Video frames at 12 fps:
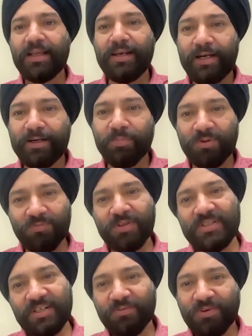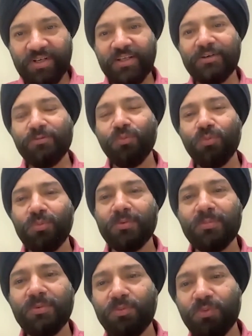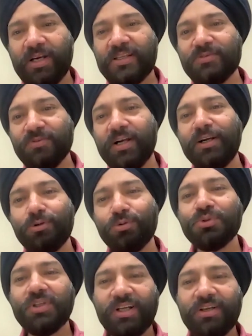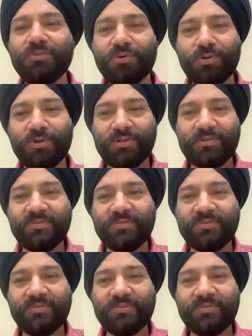Let me first define what is one, two, three, four,